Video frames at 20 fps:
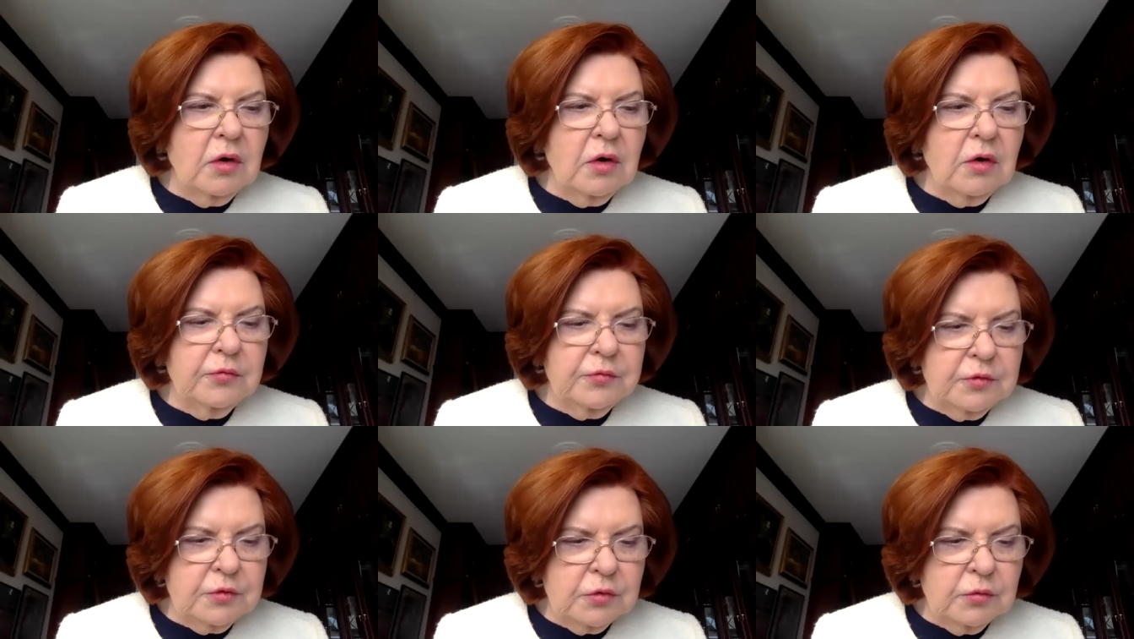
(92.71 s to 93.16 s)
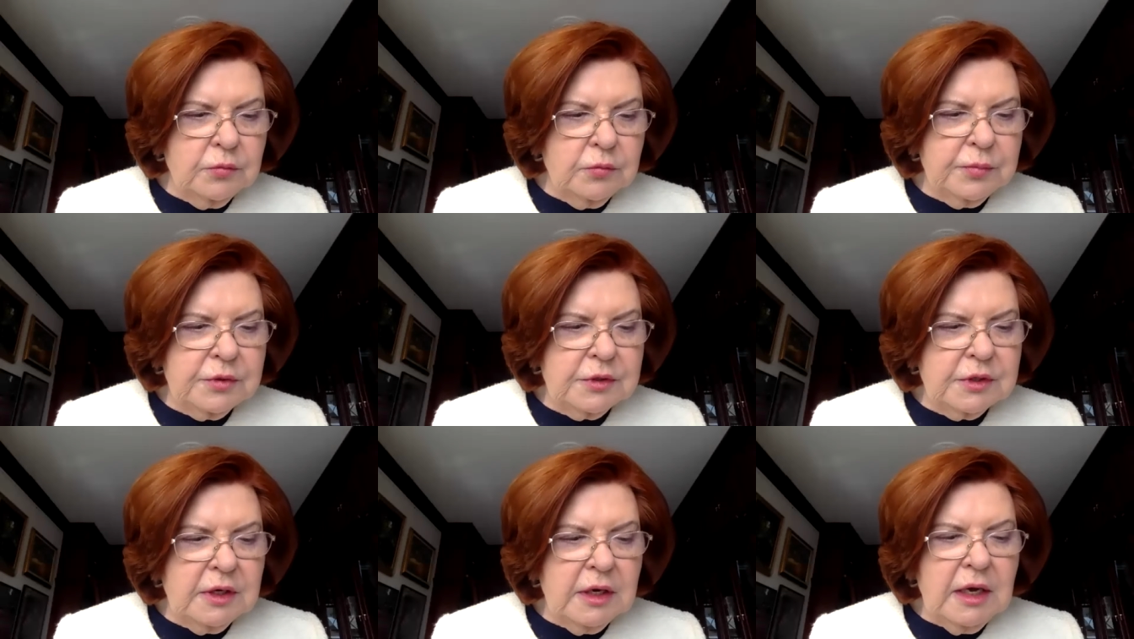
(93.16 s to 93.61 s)
of
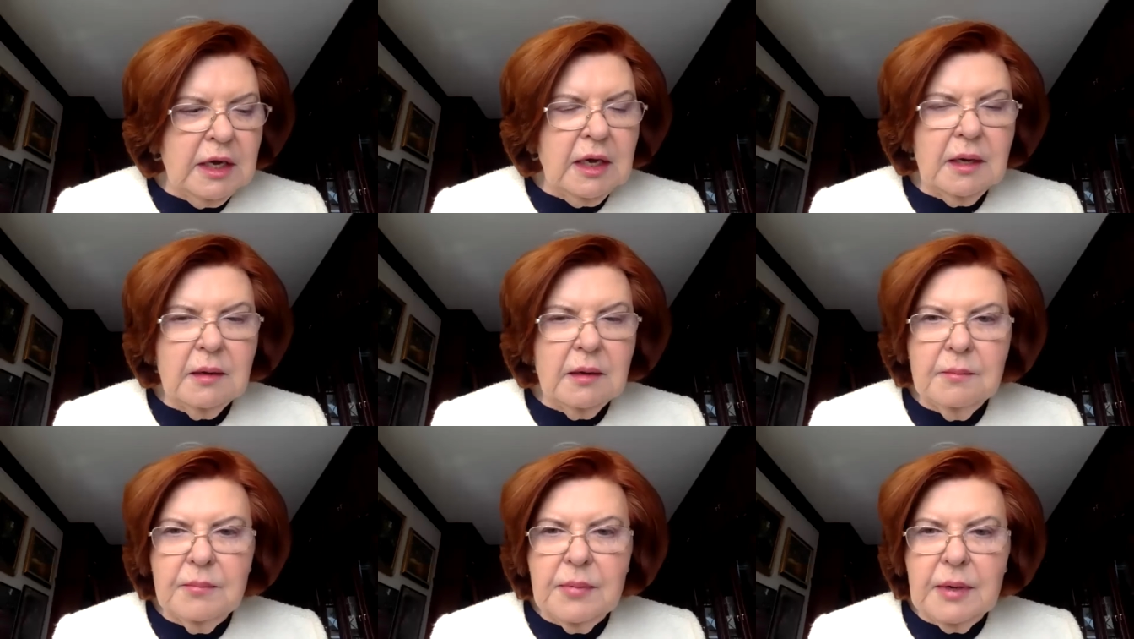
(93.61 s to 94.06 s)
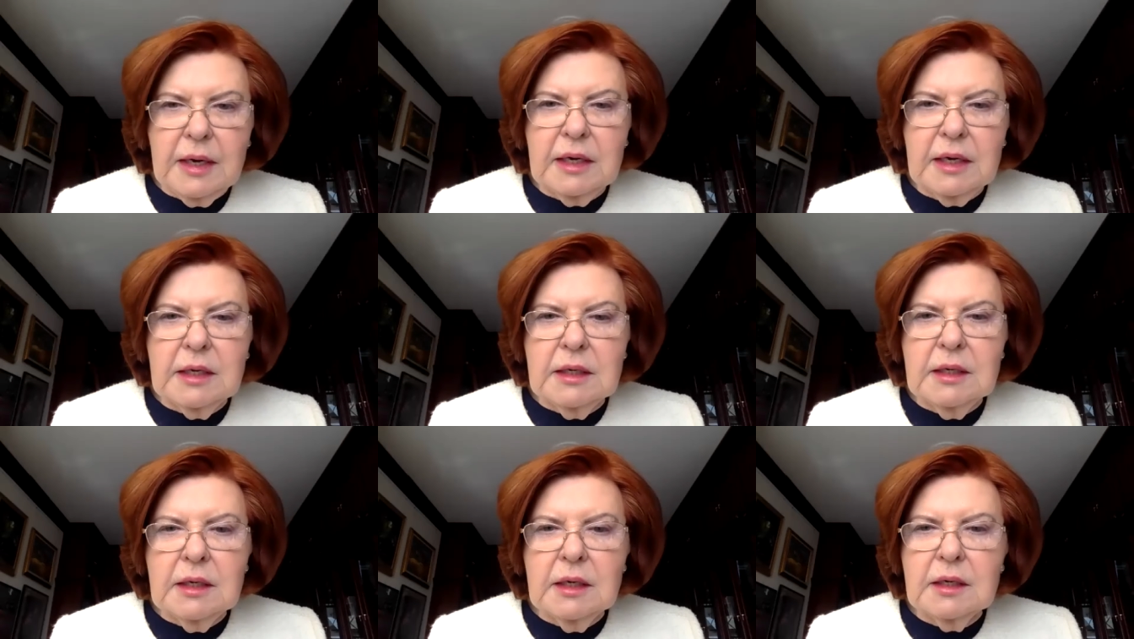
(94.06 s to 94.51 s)
troops
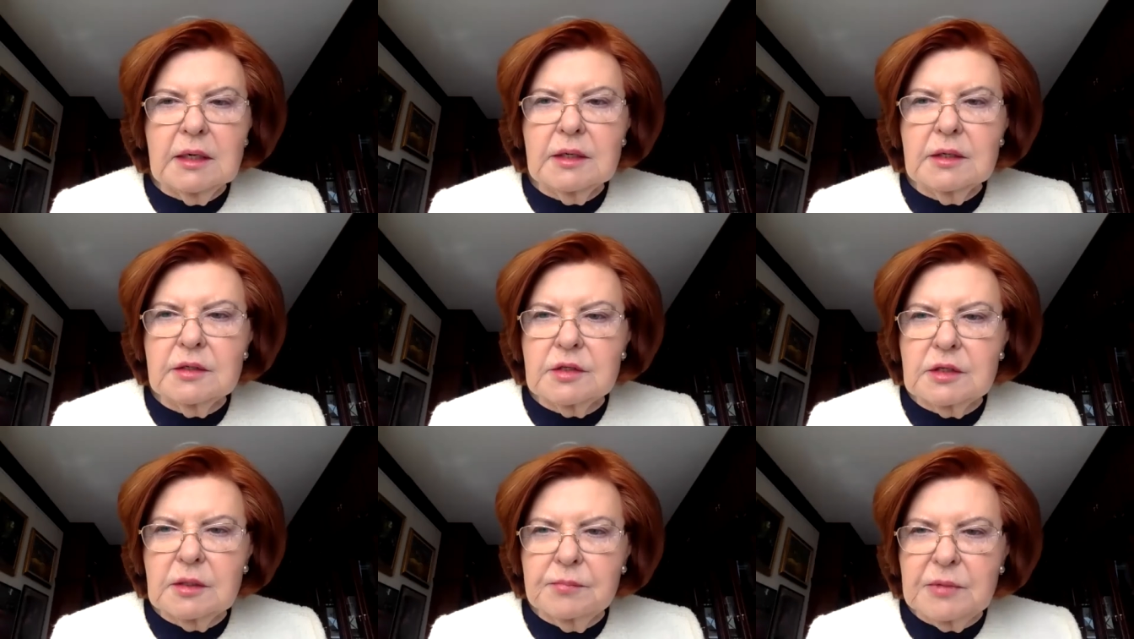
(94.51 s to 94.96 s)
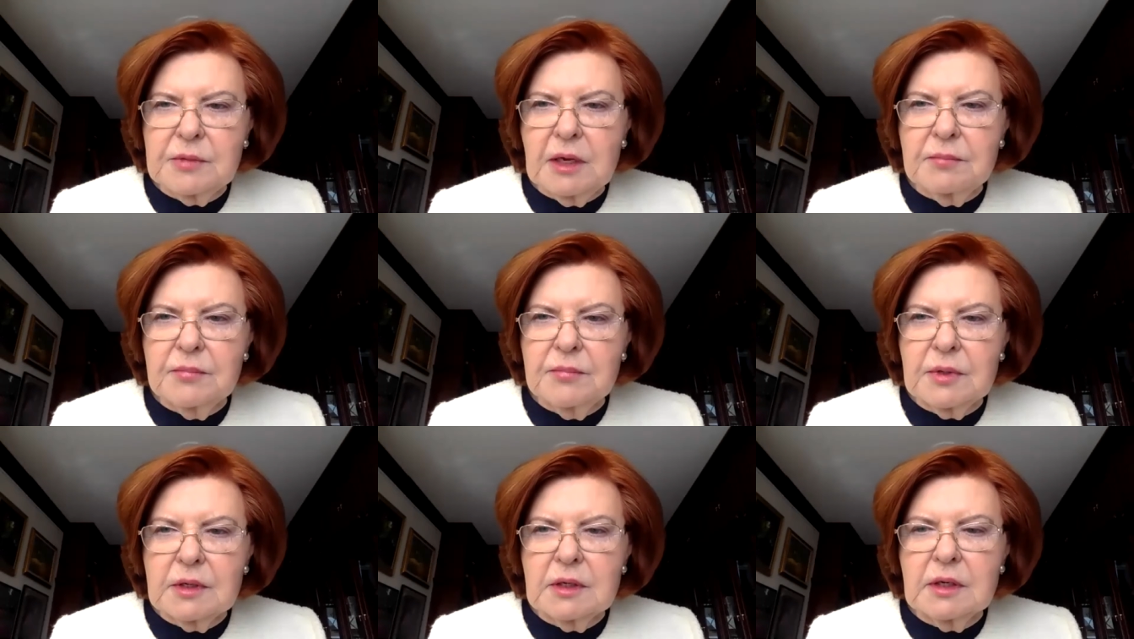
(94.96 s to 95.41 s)
by
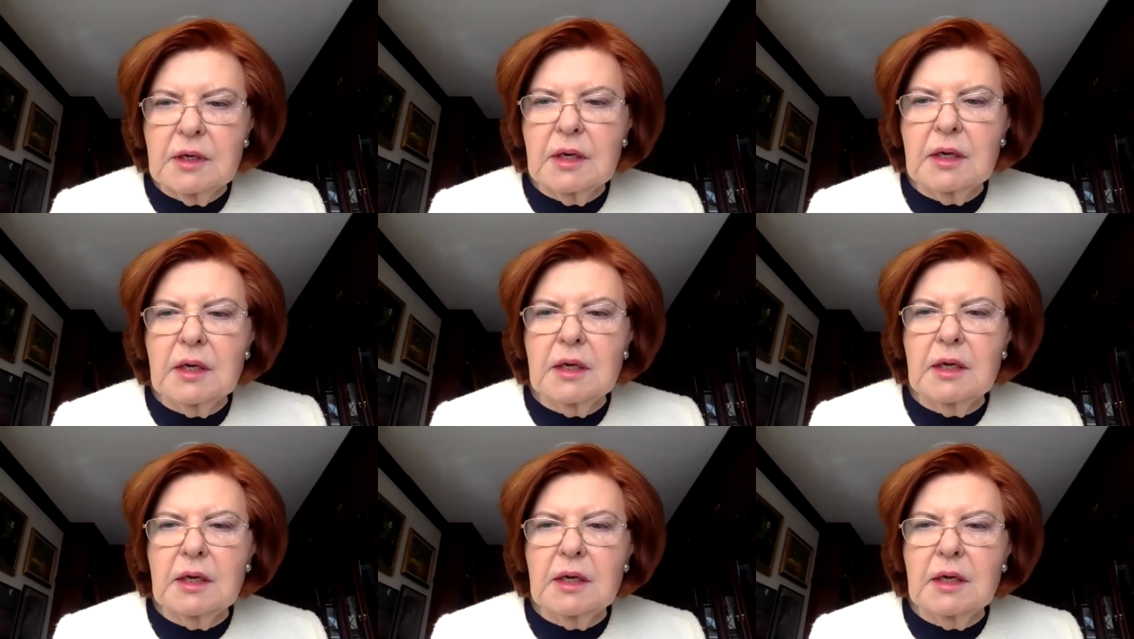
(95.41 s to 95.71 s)
September,